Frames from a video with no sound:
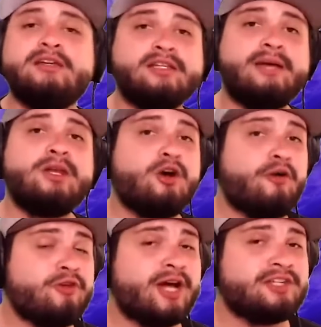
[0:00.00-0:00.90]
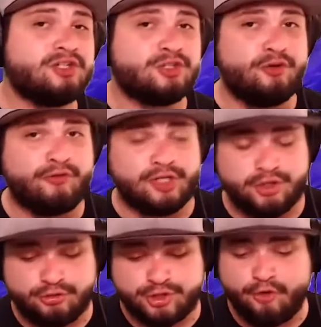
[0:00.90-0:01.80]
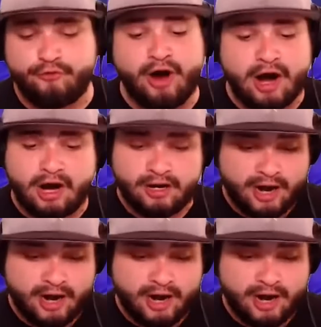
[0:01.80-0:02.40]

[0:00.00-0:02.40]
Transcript: Let me know if you guys are 2 for 2 so far.